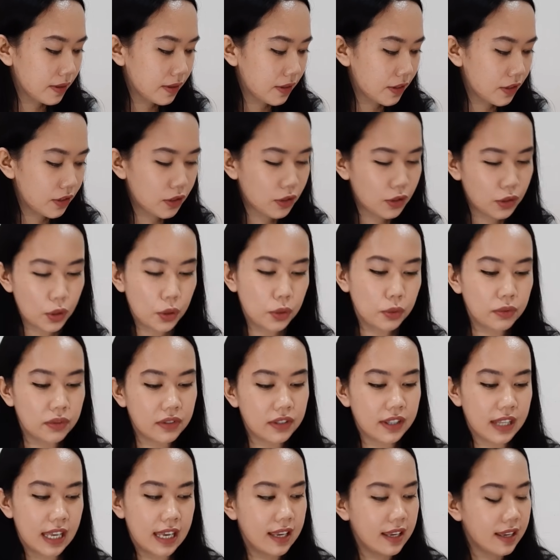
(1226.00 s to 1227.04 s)
just don't
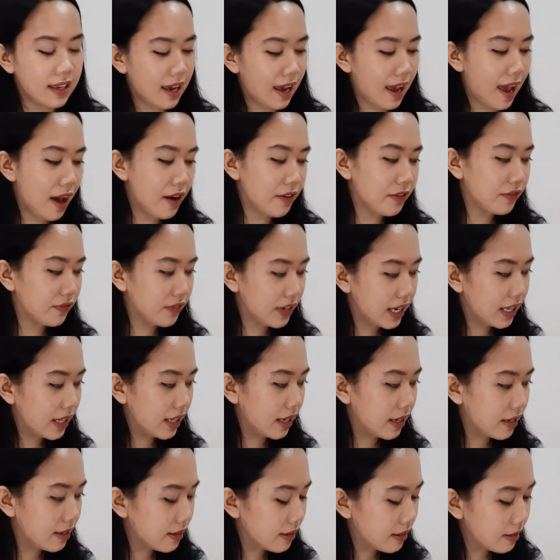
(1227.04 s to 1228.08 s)
think I have
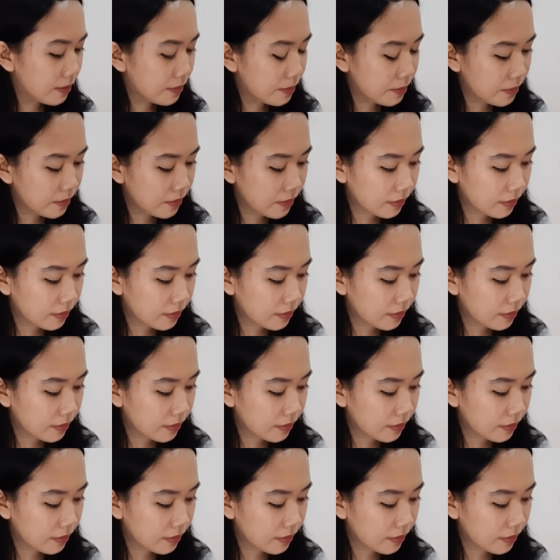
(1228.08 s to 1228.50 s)
feelings?